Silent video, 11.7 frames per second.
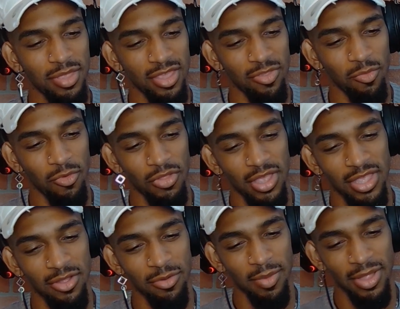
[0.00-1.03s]
thing is more like
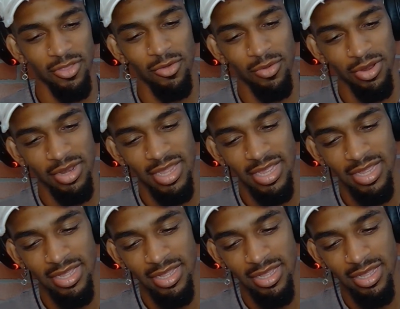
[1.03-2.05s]
you're about to go on a date,
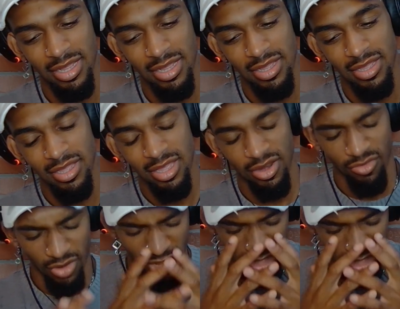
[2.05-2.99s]
and right,